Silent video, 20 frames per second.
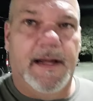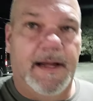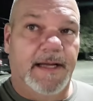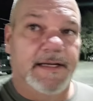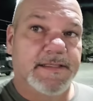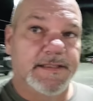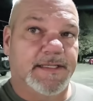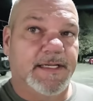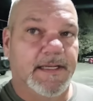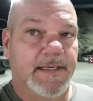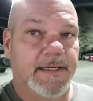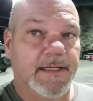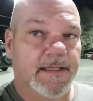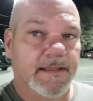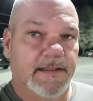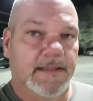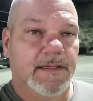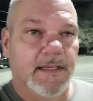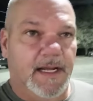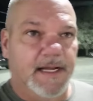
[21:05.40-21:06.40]
Actually, I
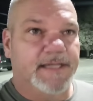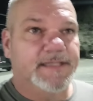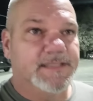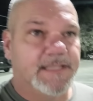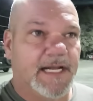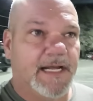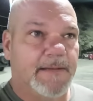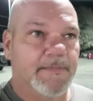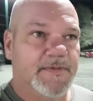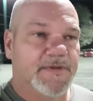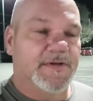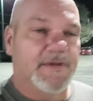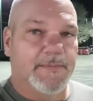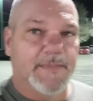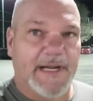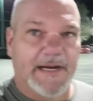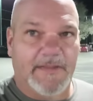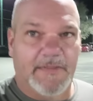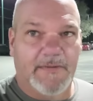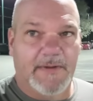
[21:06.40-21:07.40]
didn't. I stopped and took
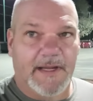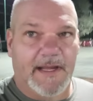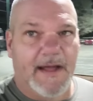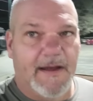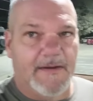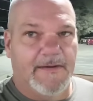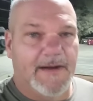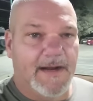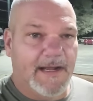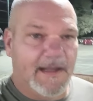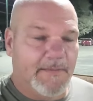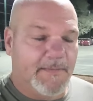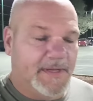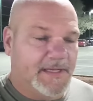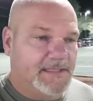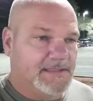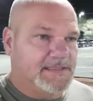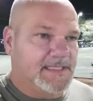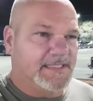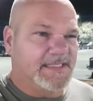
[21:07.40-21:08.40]
about a 3-hour nap
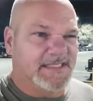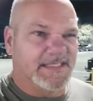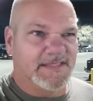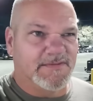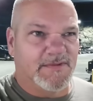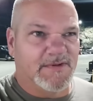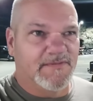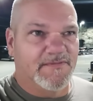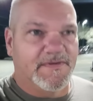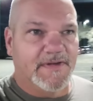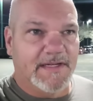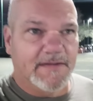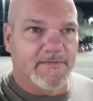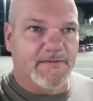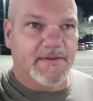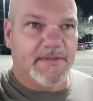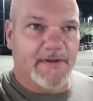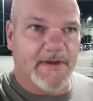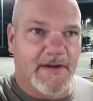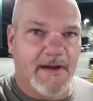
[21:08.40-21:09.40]
because I just wasn't
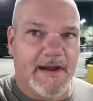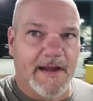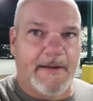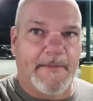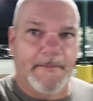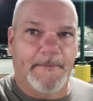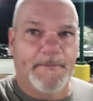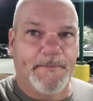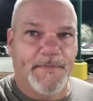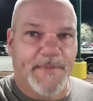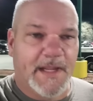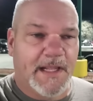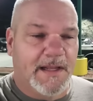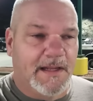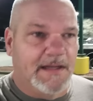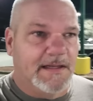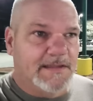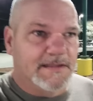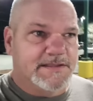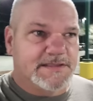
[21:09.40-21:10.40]
feeling worth a crap.
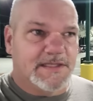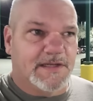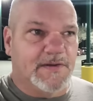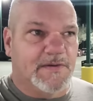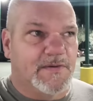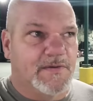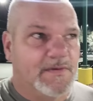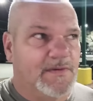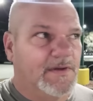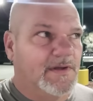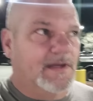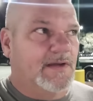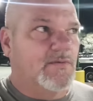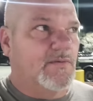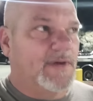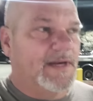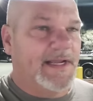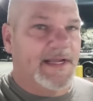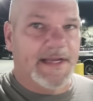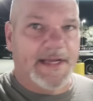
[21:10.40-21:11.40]
So
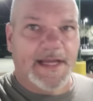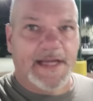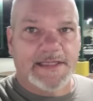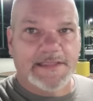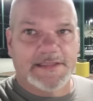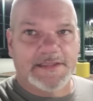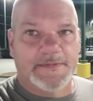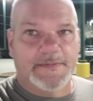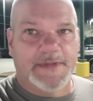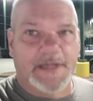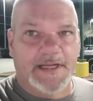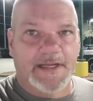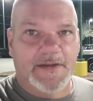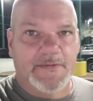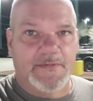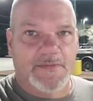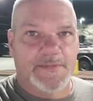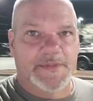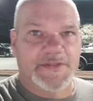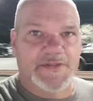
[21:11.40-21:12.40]
went in and got something to
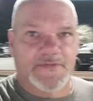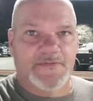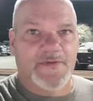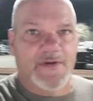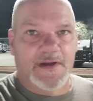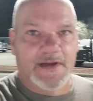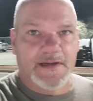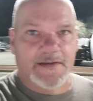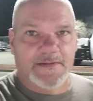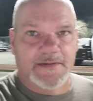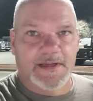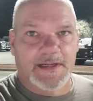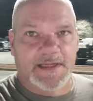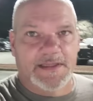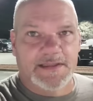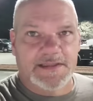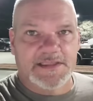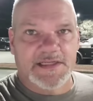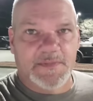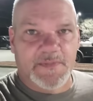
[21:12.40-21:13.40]
eat with Mr. Frank
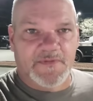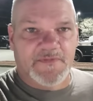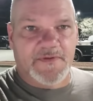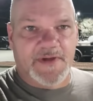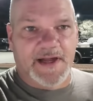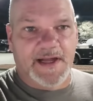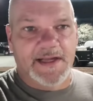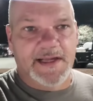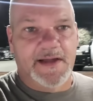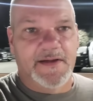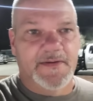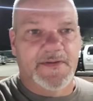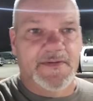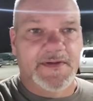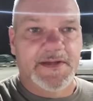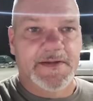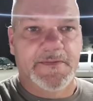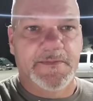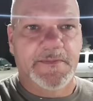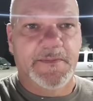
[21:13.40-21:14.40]
and Semper Fi, y'all
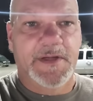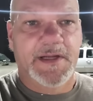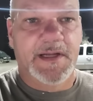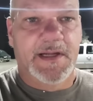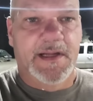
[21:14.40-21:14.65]
know him.